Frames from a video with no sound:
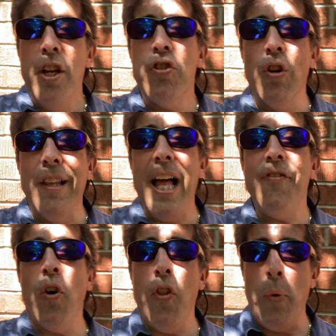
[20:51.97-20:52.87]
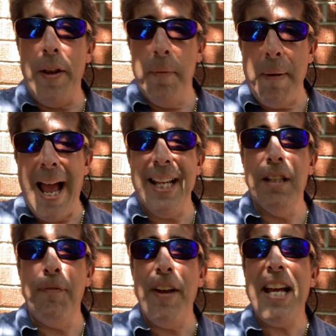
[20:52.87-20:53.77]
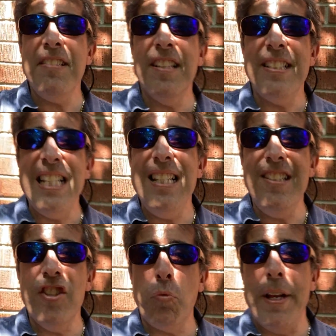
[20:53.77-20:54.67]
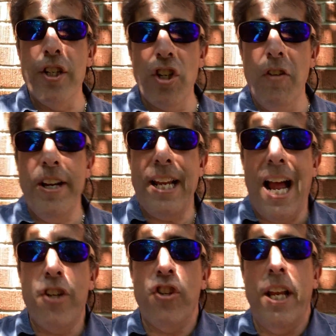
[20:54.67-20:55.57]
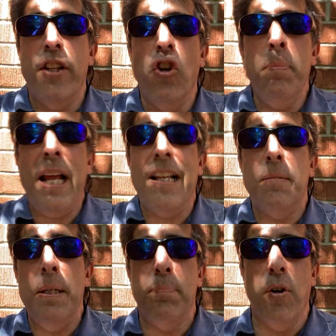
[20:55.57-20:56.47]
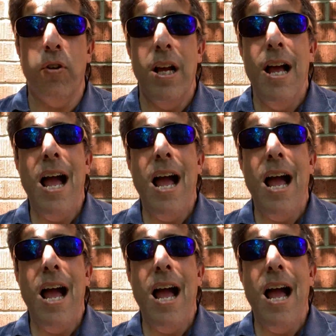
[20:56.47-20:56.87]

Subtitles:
You'll laugh all the way to the bank. And the fastest, easiest way to generate cash today, and nobody has to be broke.